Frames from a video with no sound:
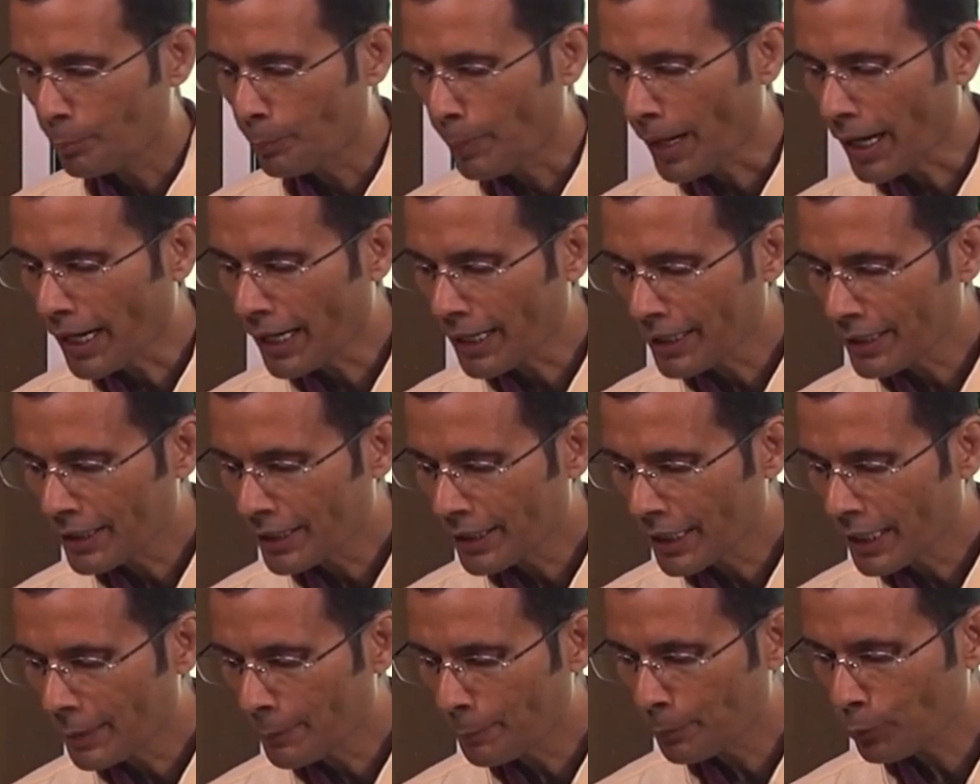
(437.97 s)
by
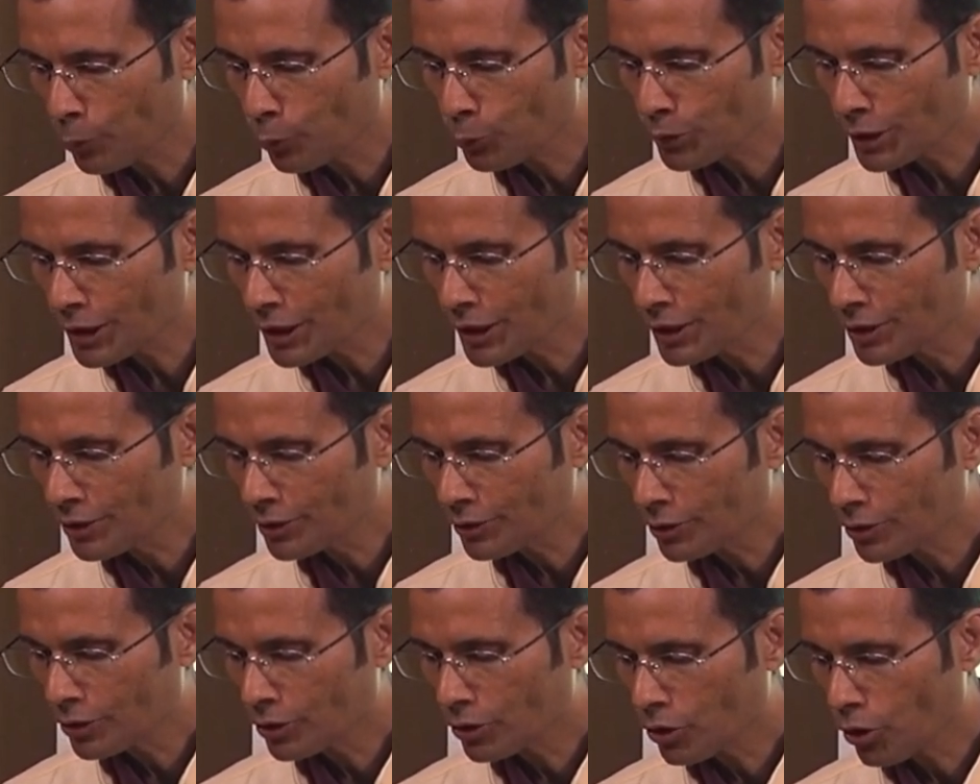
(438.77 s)
a
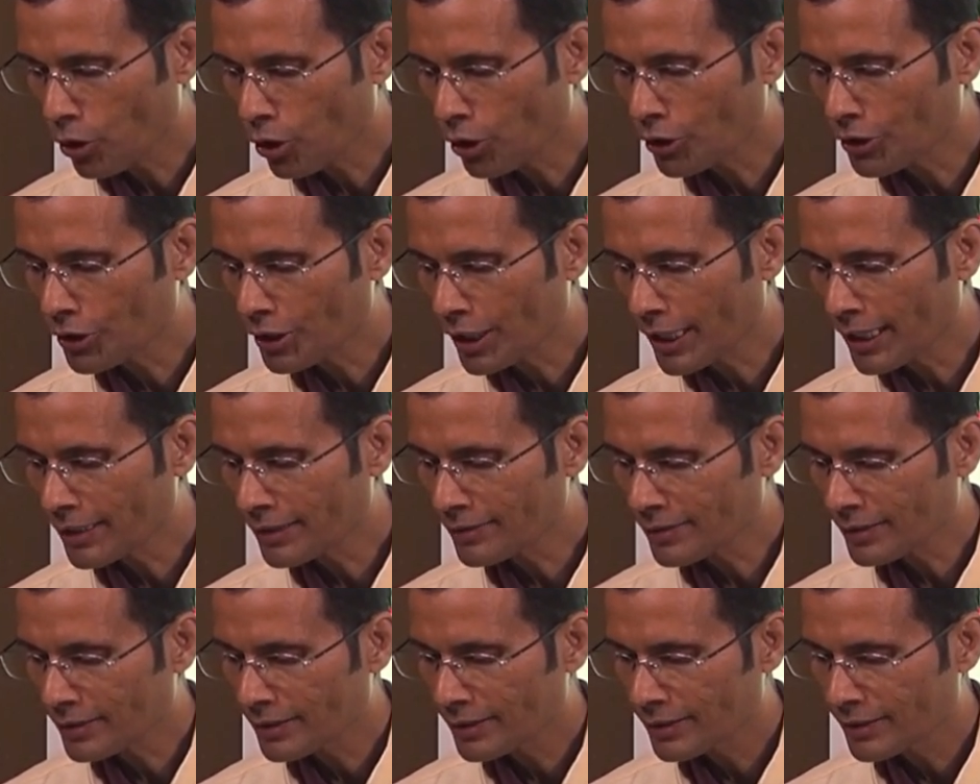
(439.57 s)
protein called
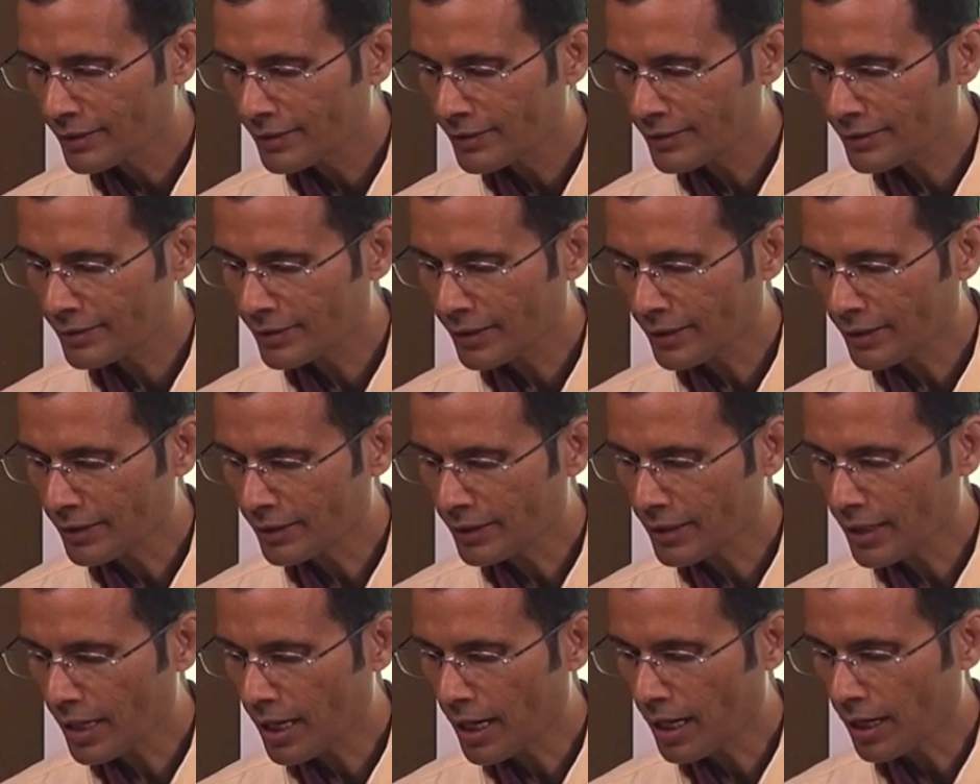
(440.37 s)
as
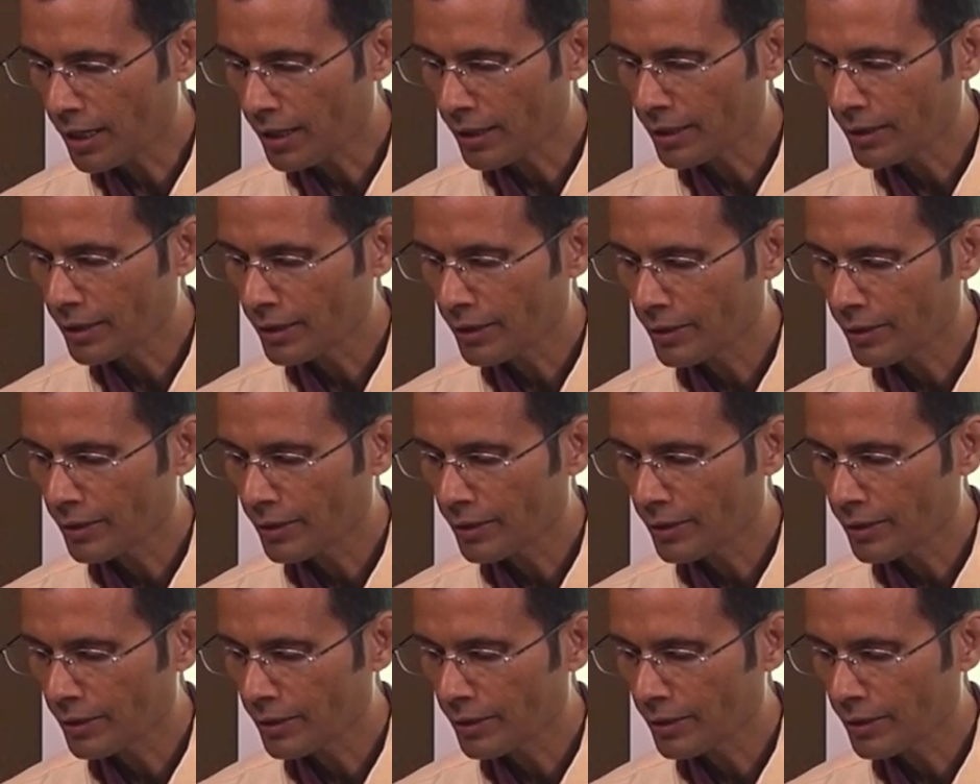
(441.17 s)
SERCA,